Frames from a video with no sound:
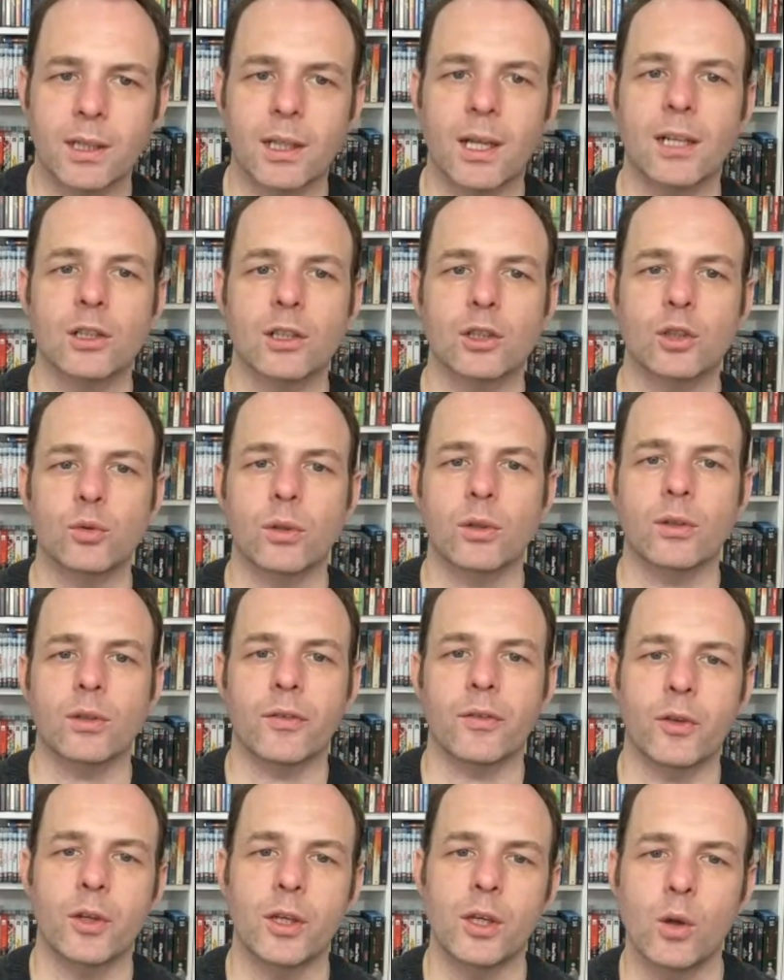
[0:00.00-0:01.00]
Clark's run
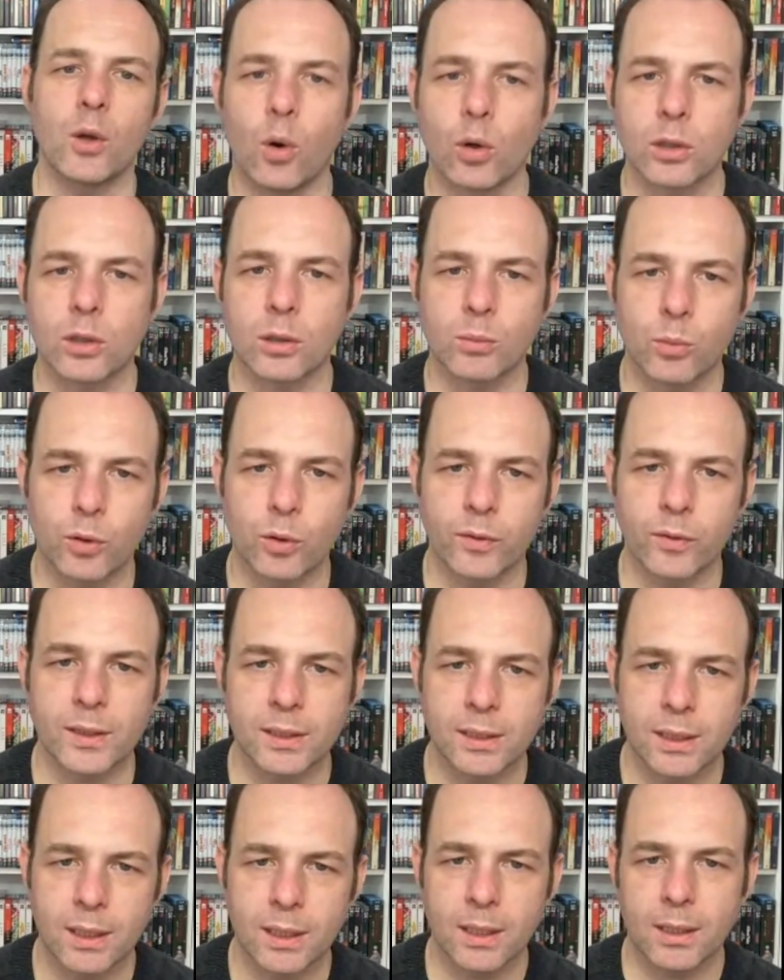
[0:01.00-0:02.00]
of three horror
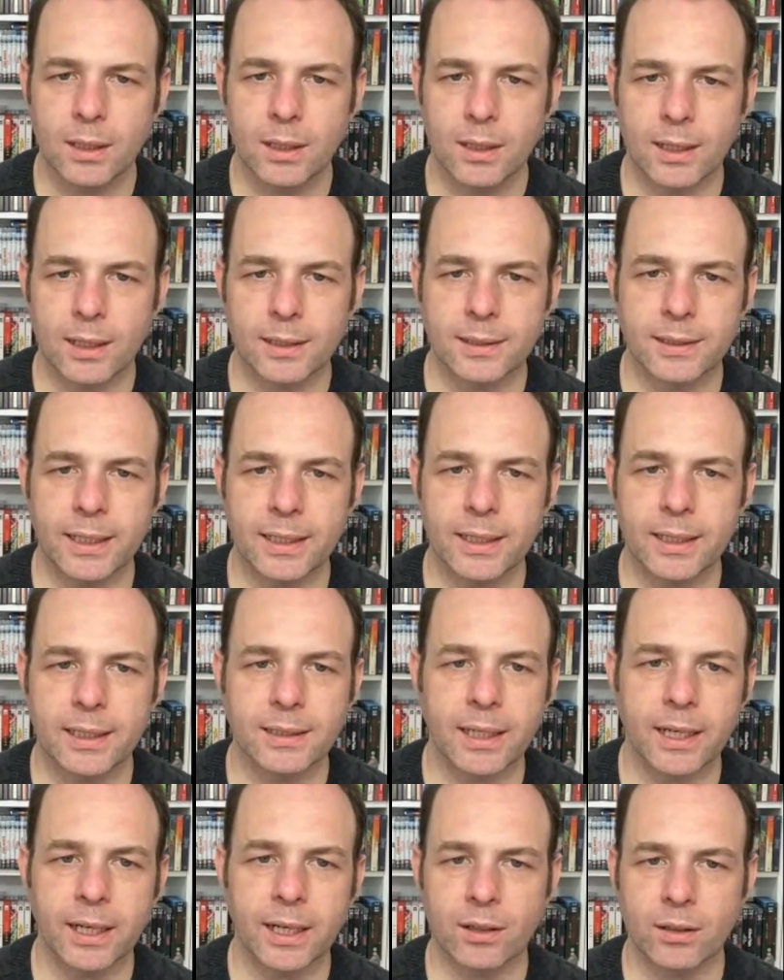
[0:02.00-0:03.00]
movies a
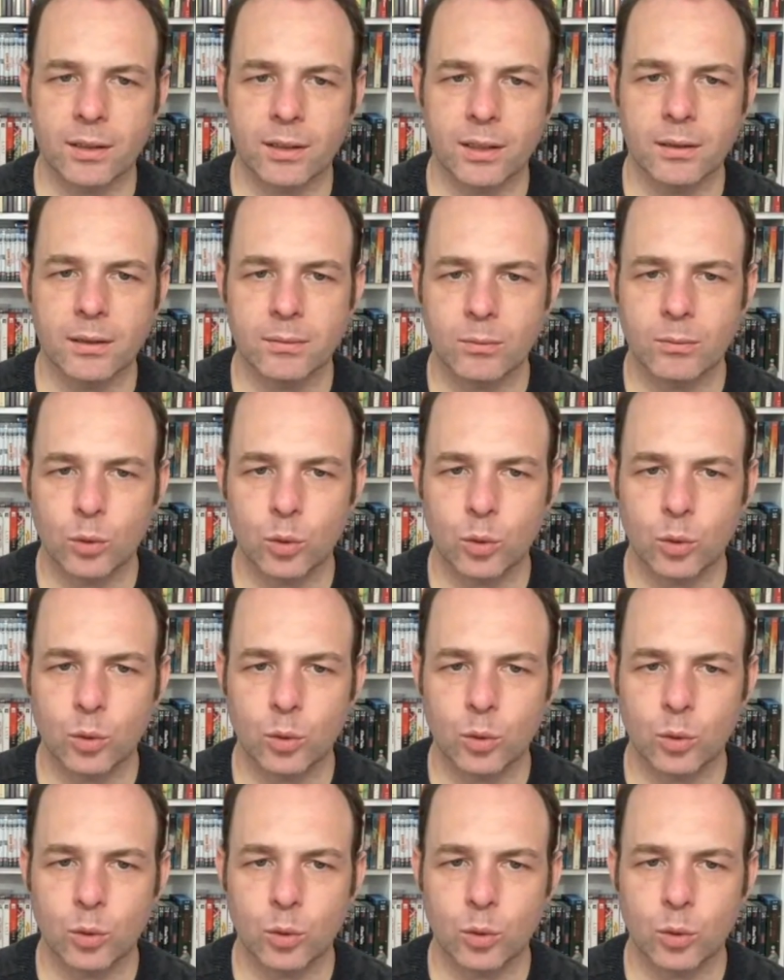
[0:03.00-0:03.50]
decade earlier,